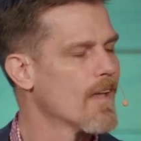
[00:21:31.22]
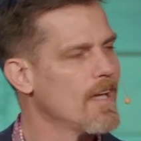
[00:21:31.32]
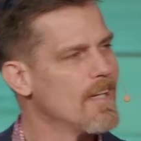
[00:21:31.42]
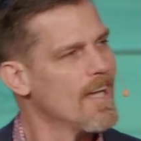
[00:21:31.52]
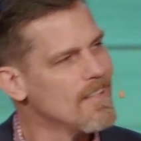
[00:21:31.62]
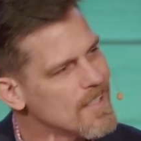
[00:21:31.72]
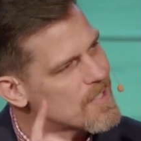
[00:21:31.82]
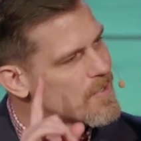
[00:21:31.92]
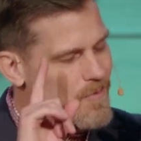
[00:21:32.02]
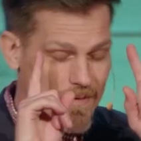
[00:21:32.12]
And, and
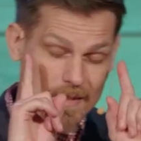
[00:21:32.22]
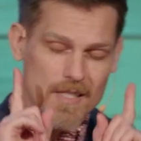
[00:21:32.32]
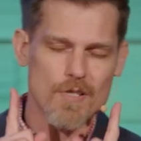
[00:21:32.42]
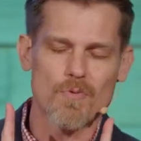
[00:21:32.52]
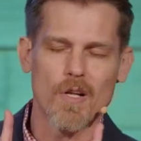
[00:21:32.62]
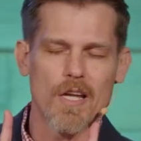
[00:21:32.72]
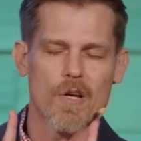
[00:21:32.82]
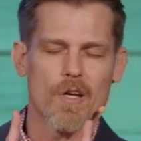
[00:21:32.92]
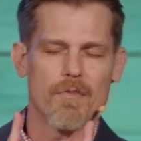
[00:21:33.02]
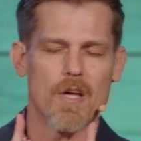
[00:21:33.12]
this, is, this is really
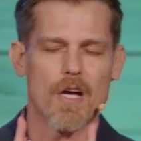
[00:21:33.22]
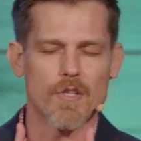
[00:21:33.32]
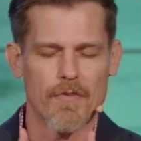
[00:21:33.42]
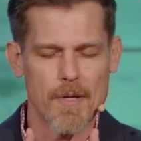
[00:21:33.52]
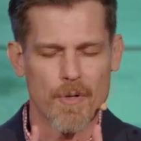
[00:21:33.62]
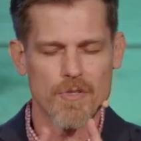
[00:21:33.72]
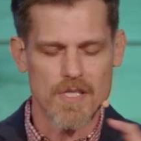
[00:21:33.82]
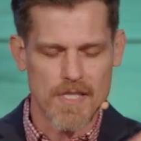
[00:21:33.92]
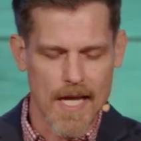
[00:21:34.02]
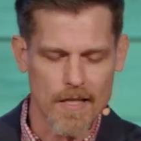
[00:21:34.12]
good of the author of Hebrews.
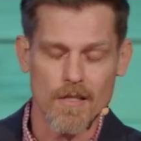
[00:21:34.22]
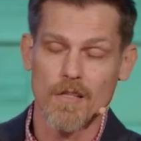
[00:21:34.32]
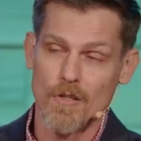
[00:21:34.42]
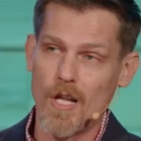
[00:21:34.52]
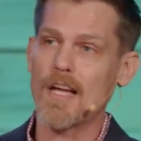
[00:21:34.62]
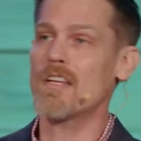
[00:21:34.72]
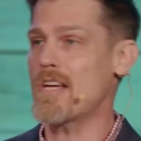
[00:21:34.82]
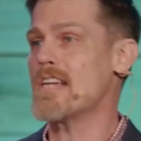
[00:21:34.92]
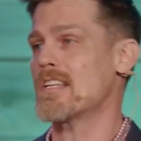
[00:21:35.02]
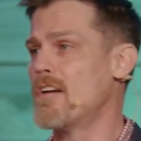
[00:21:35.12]
He's saying, you, like, you
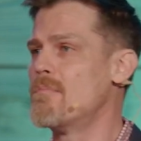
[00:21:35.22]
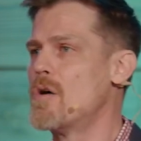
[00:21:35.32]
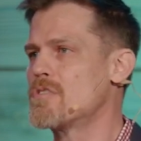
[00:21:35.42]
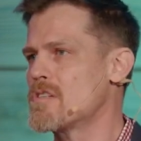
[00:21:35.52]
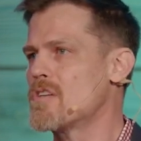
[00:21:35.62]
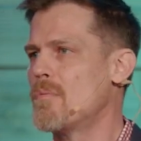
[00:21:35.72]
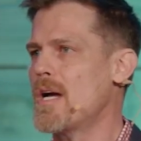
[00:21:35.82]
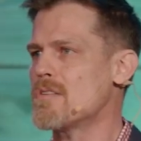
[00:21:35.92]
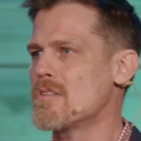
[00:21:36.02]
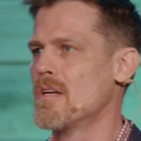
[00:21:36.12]
guys love Moses so
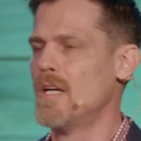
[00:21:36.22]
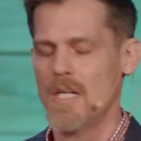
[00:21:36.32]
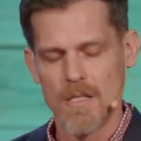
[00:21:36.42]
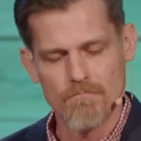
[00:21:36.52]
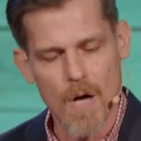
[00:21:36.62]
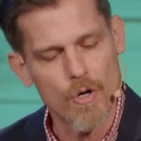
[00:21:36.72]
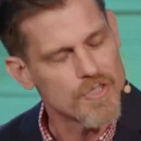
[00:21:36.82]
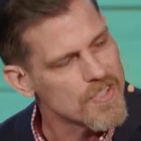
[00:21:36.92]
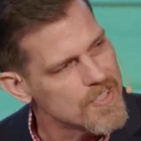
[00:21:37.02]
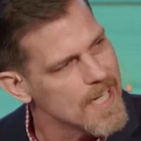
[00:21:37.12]
much?
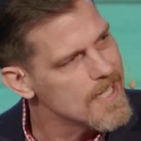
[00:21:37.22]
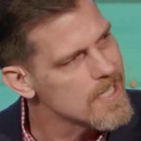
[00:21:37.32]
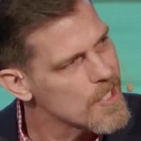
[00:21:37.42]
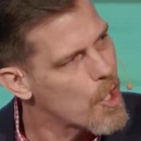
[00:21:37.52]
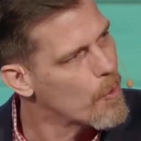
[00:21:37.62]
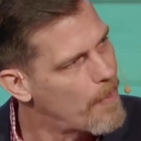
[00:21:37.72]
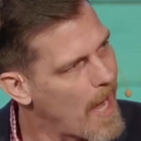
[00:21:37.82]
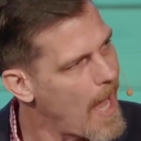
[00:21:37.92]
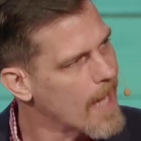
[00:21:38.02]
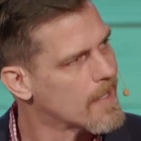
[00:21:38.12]
Moses didn't go
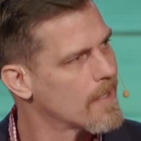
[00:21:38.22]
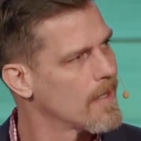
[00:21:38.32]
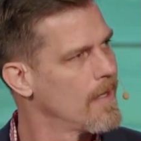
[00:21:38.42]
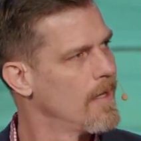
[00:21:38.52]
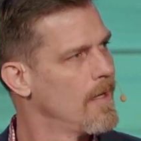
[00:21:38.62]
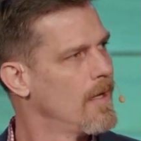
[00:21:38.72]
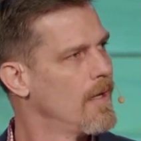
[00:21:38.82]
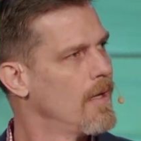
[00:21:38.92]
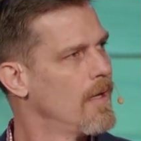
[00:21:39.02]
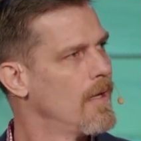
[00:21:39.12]
back,
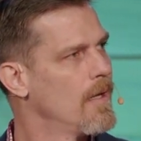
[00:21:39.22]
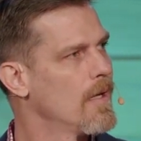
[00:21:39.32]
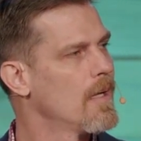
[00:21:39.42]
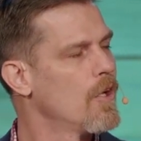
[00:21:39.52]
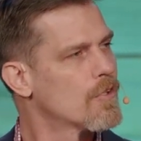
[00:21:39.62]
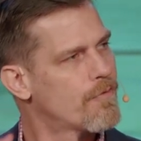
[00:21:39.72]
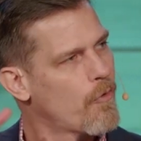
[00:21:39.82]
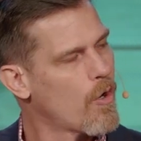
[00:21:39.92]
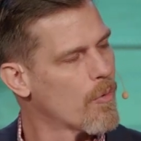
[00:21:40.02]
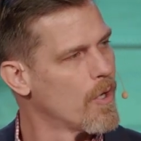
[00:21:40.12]
he looked
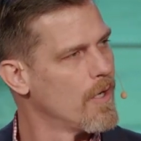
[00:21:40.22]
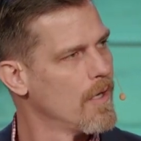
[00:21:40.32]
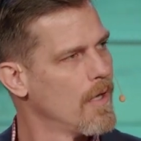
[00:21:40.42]
forward.